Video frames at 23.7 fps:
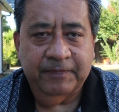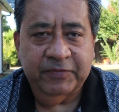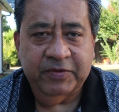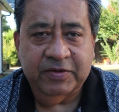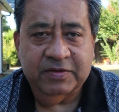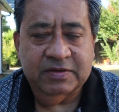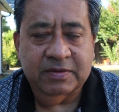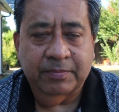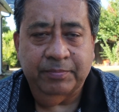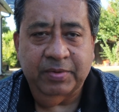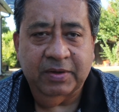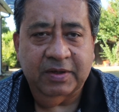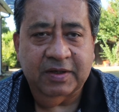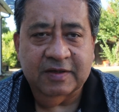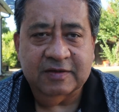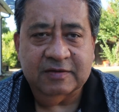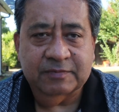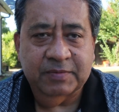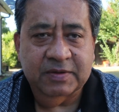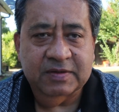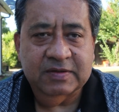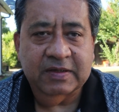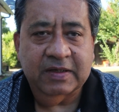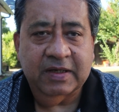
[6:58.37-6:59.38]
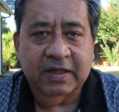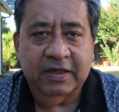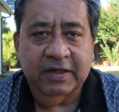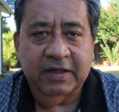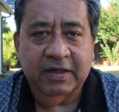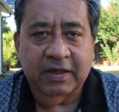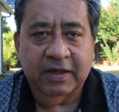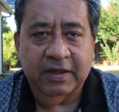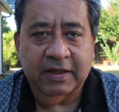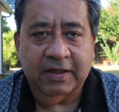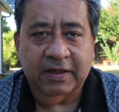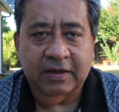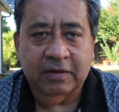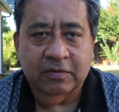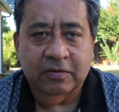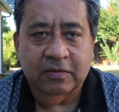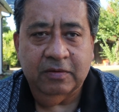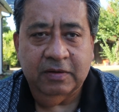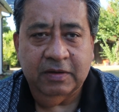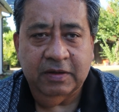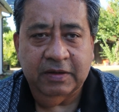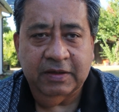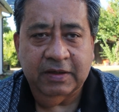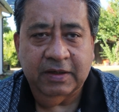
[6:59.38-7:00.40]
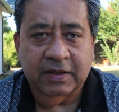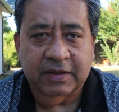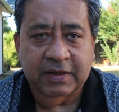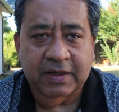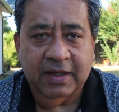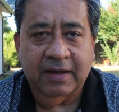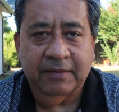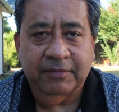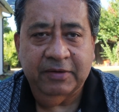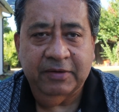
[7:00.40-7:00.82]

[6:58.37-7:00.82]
is the biggest basically like they have